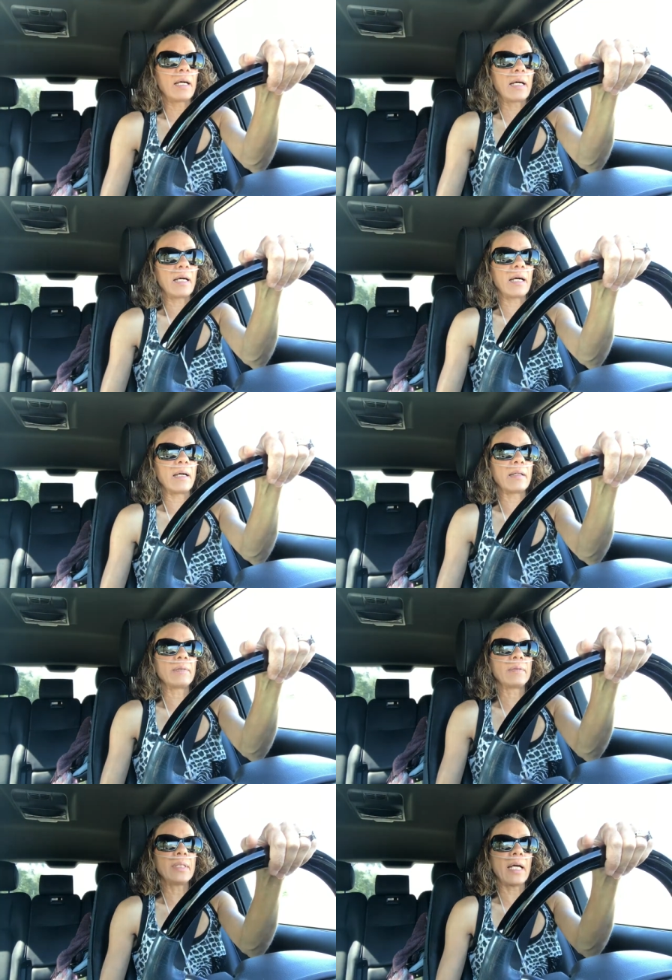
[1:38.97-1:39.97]
uh,
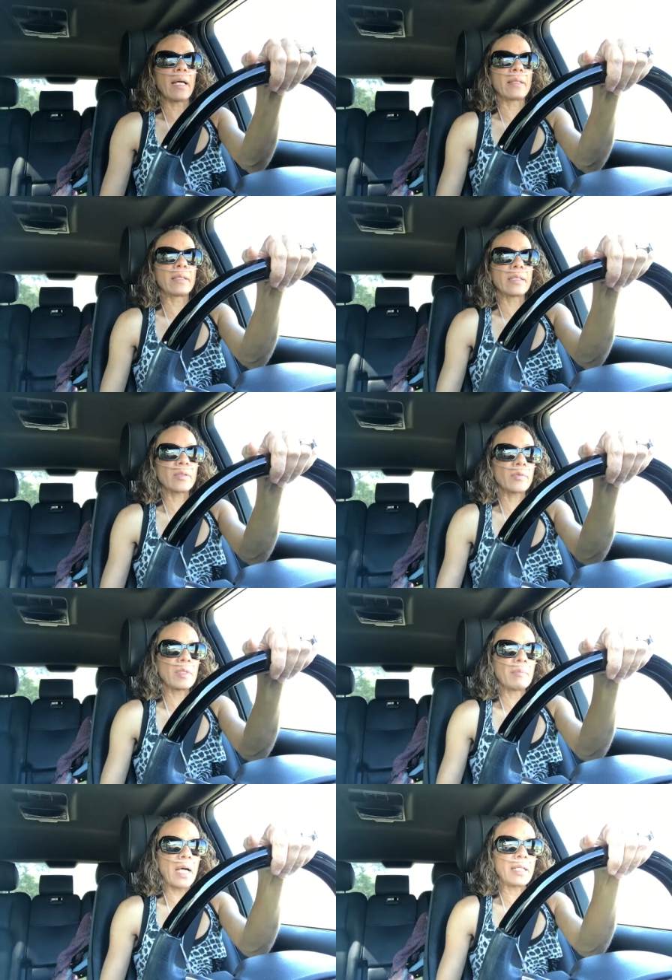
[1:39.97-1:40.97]
yeah, this
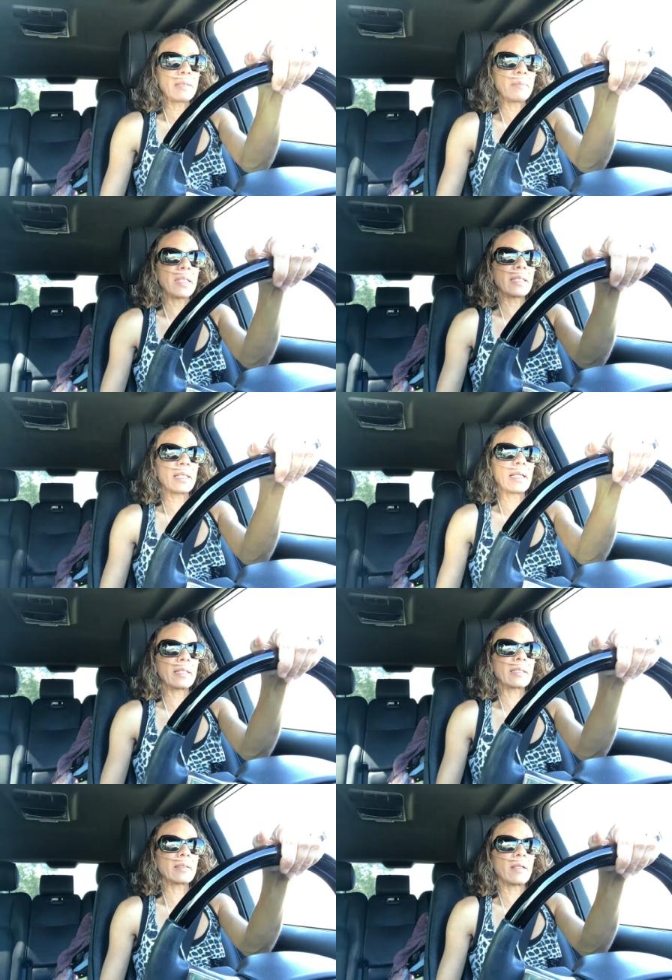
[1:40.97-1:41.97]
reminded me that
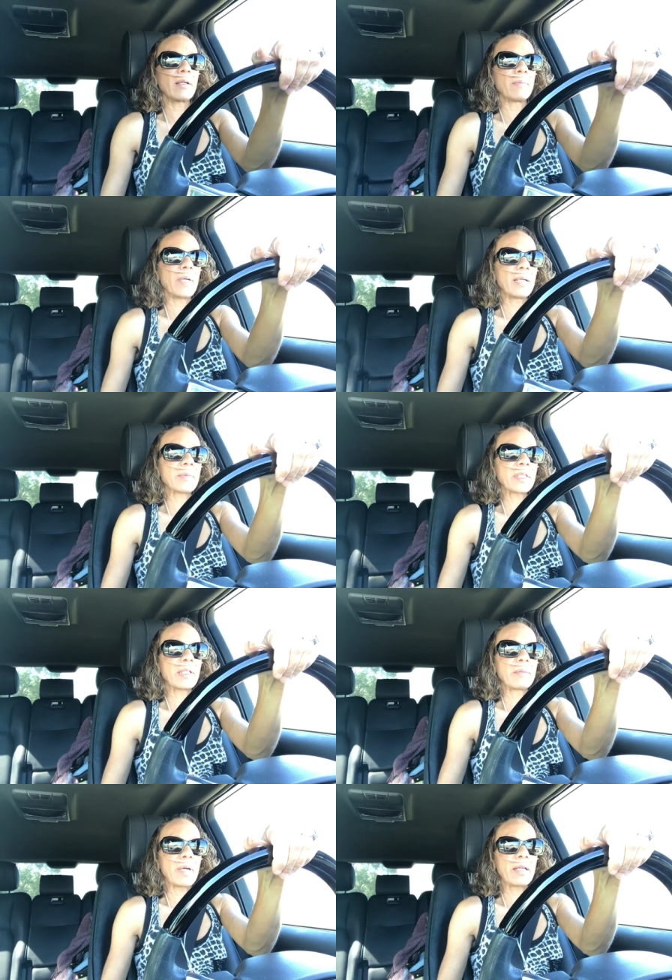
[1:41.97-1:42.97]
um, I'm
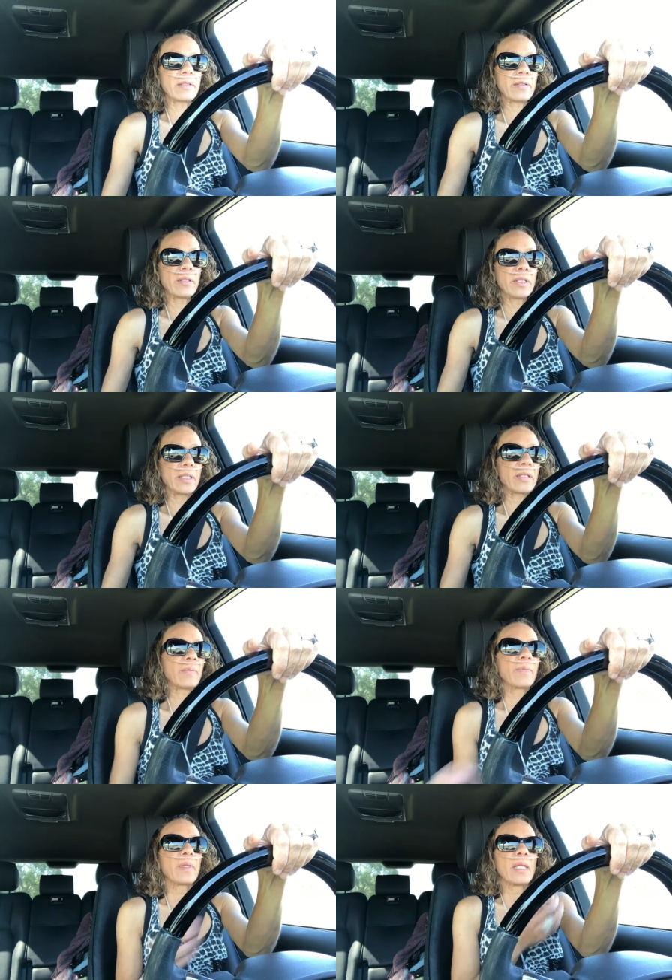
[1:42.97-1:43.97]
starting my third year
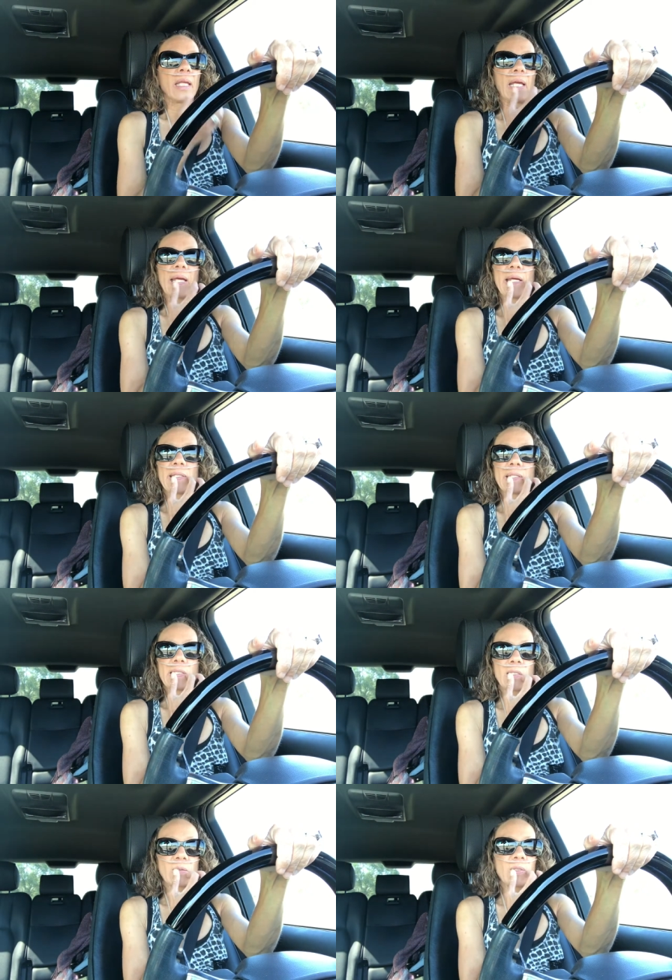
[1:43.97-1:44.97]
and
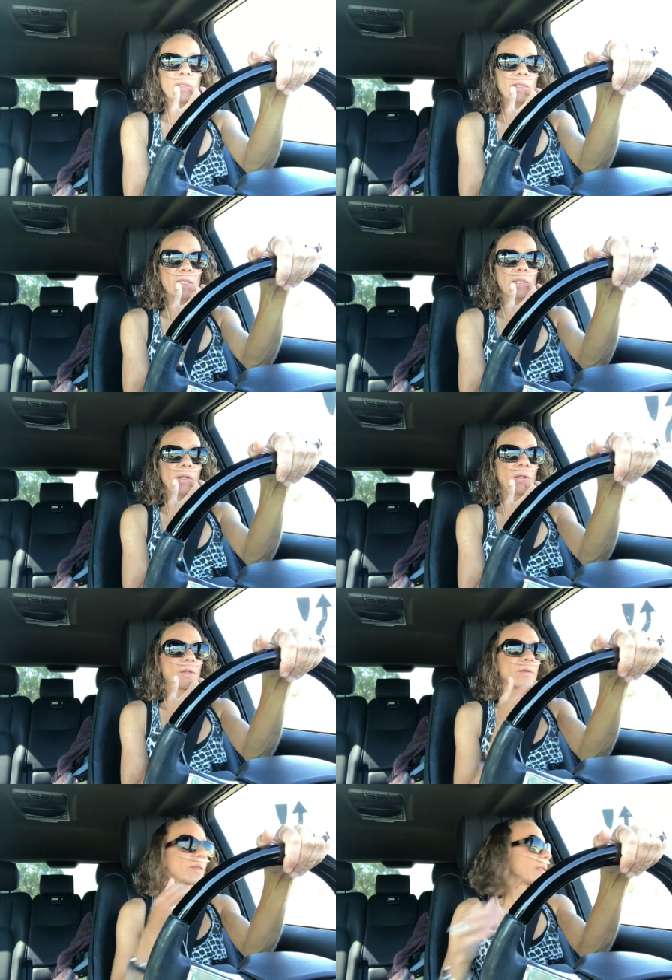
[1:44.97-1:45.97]
that two years ago,
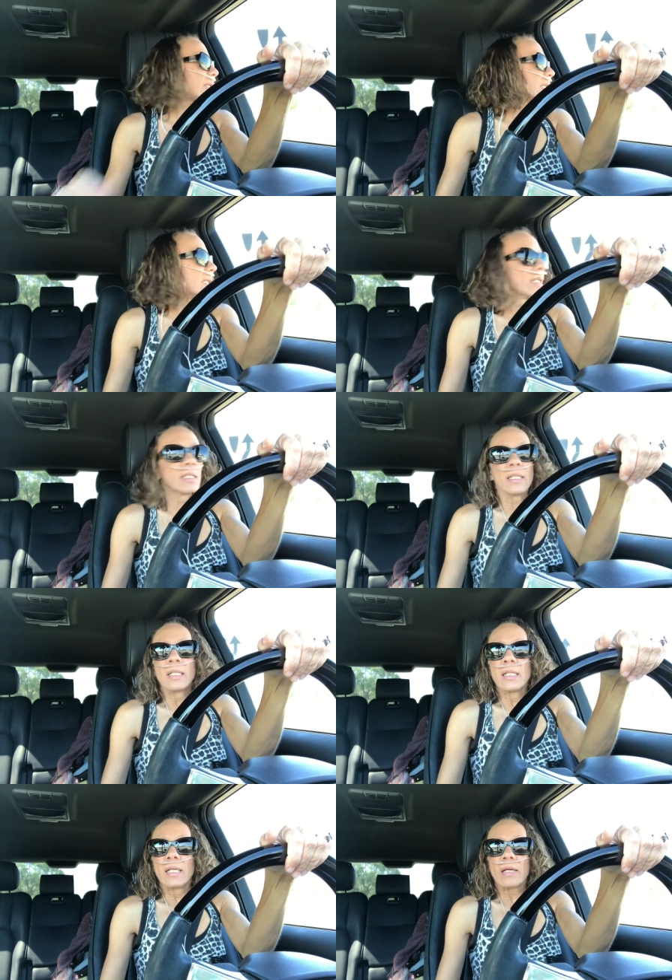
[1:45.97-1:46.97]

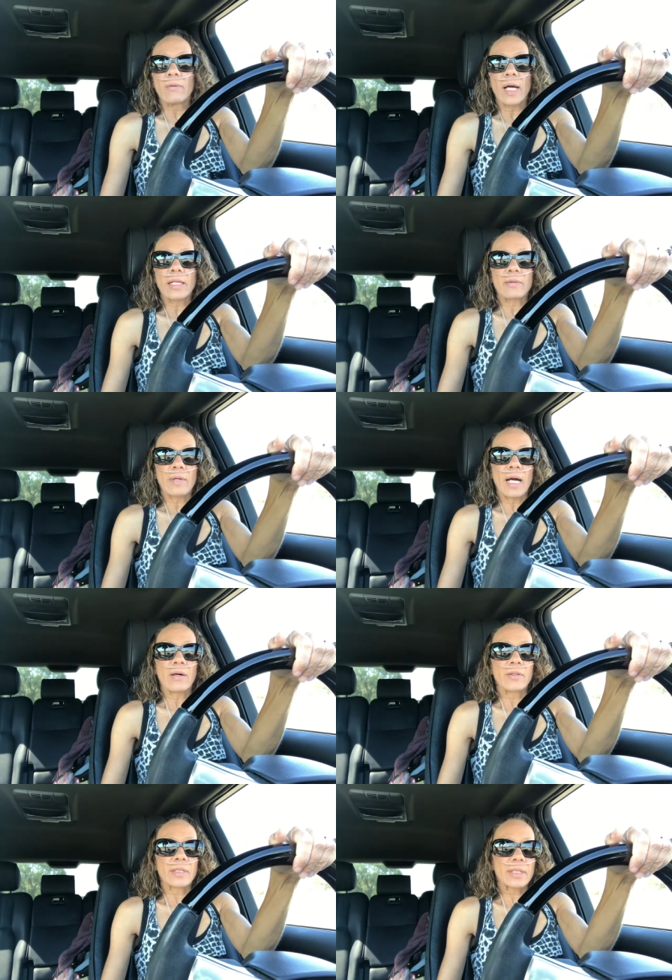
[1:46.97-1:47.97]
right
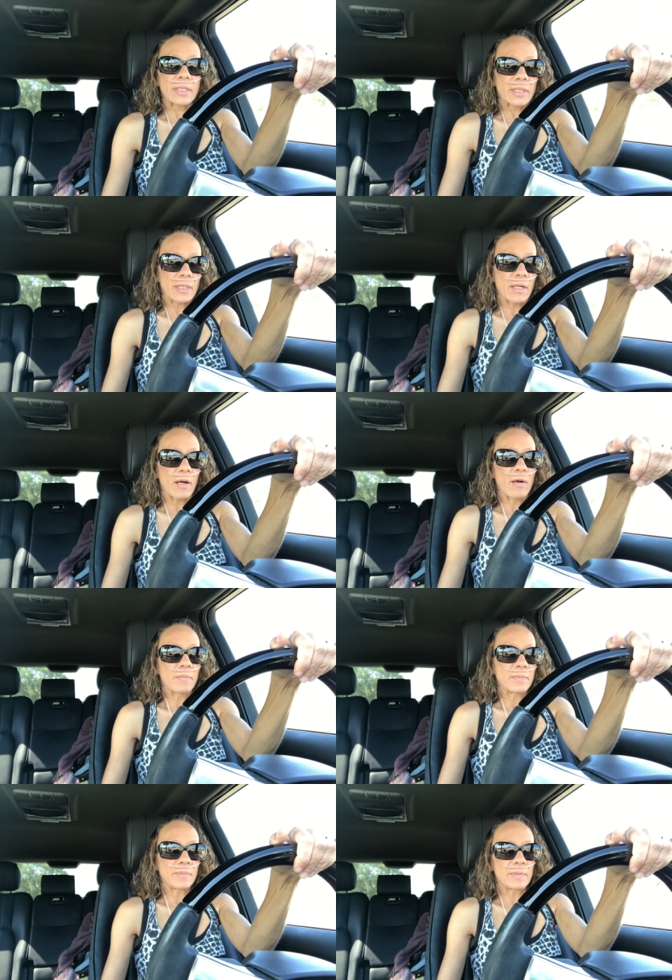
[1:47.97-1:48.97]
around
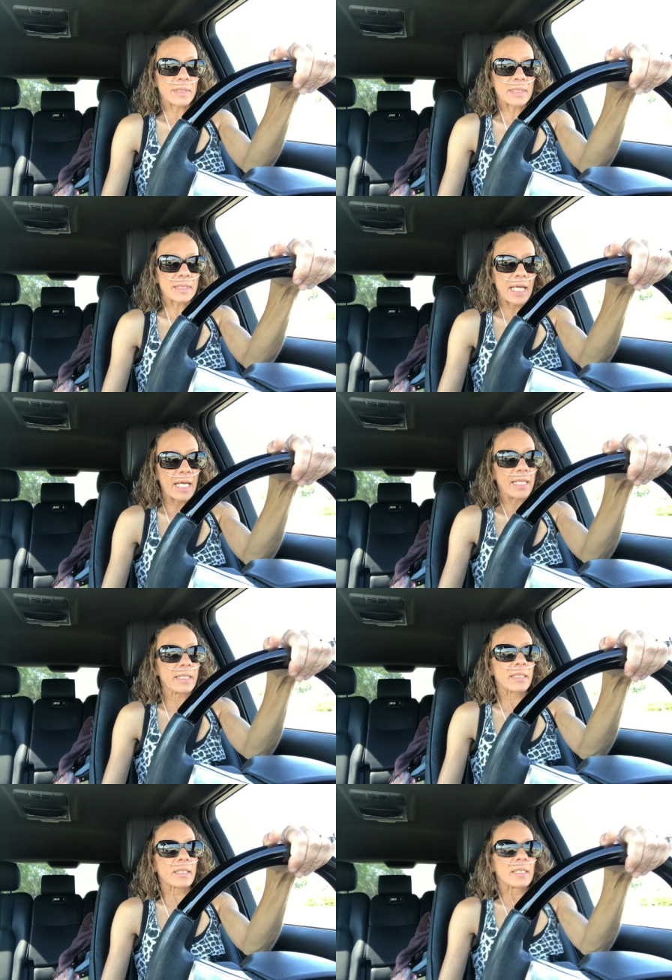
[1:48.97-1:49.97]
um, today,
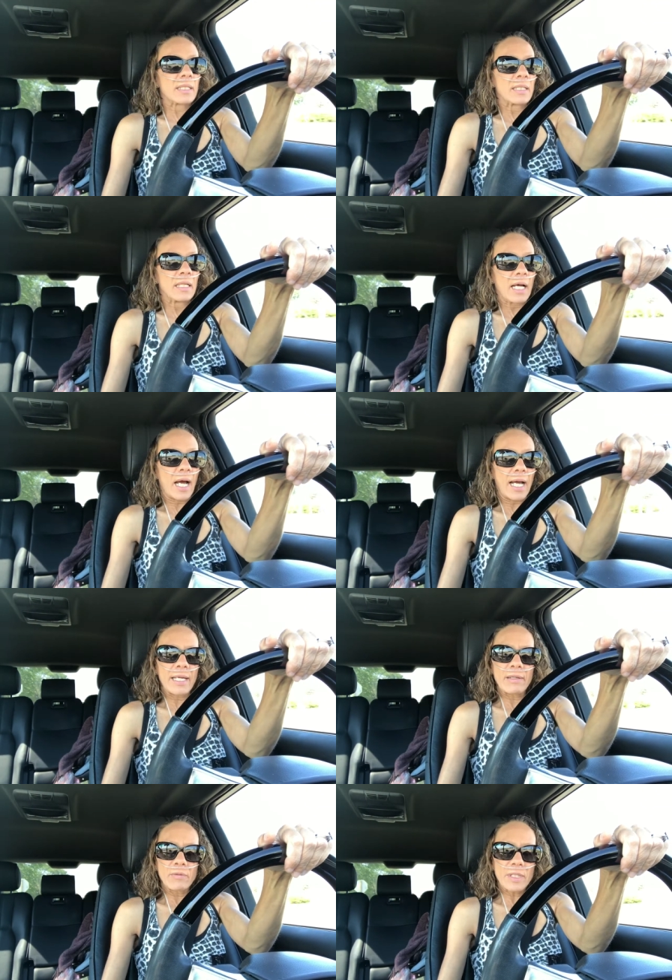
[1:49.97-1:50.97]

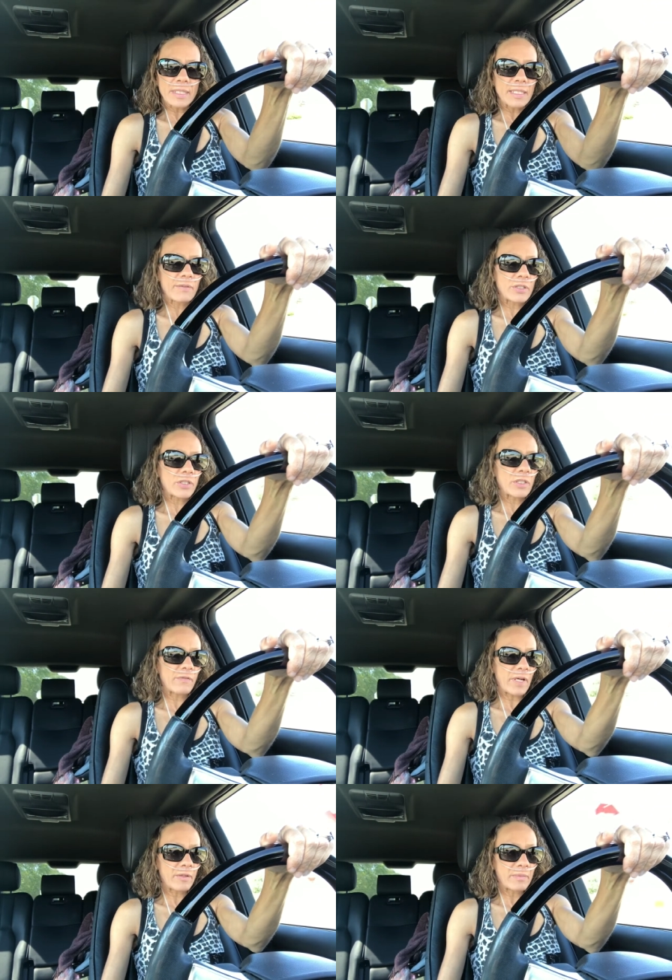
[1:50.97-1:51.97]
I wasn't even sure
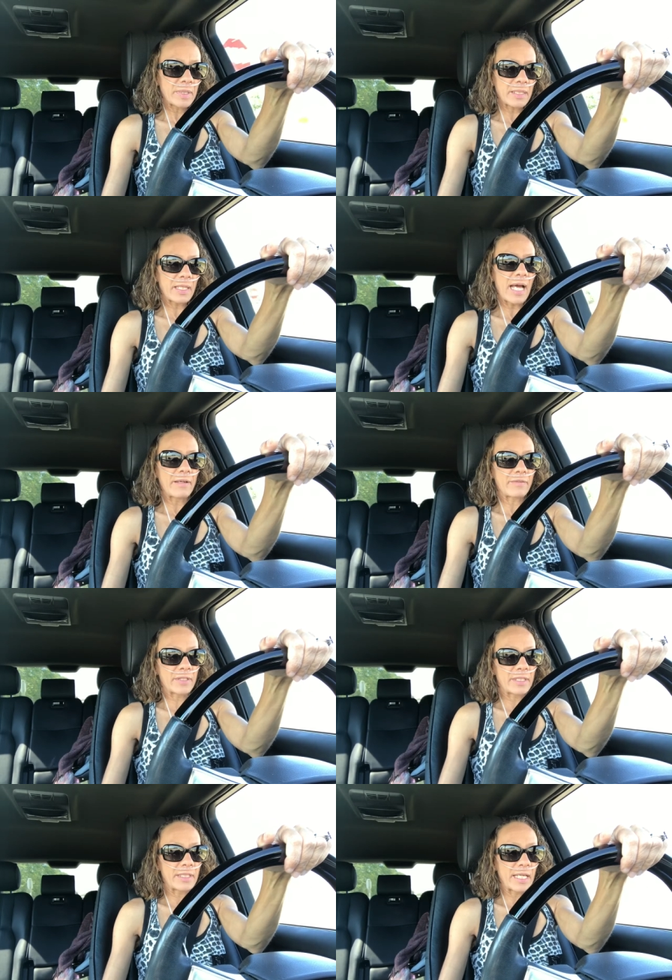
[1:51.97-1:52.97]
if I would be alive
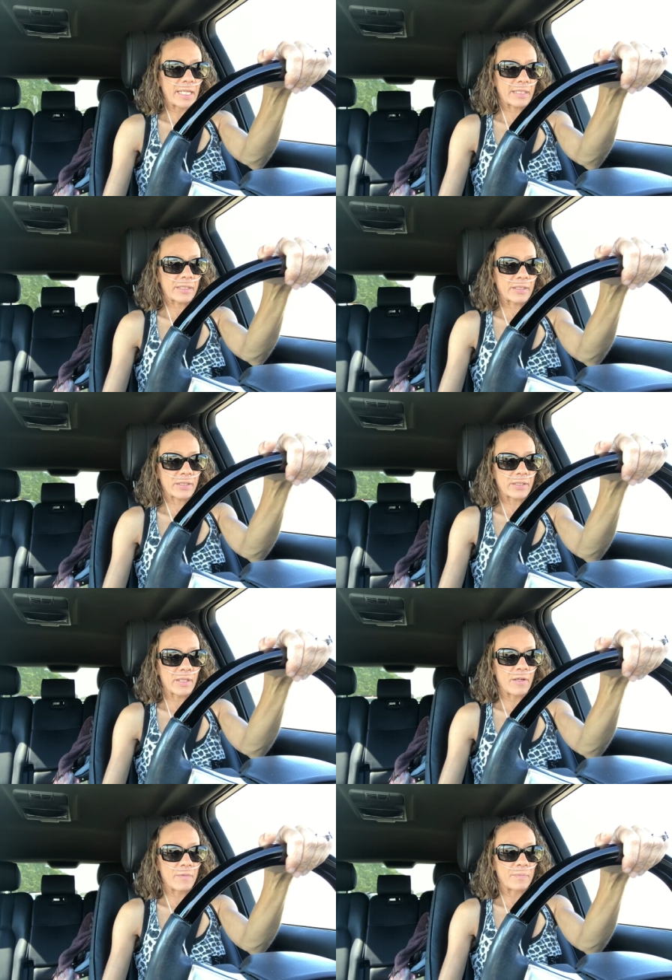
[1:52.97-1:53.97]
in the next
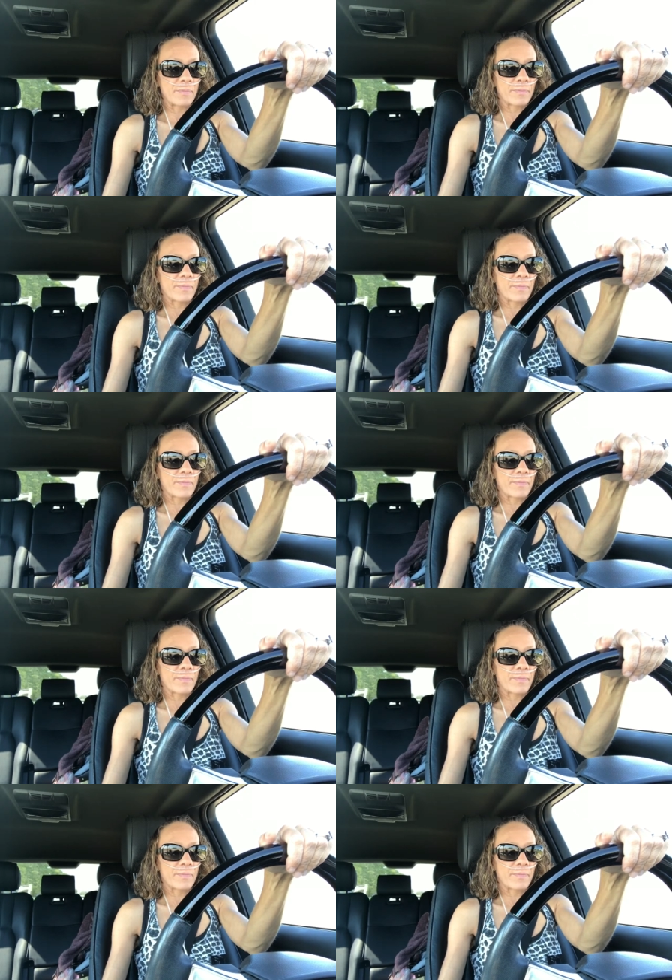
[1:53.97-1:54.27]
um,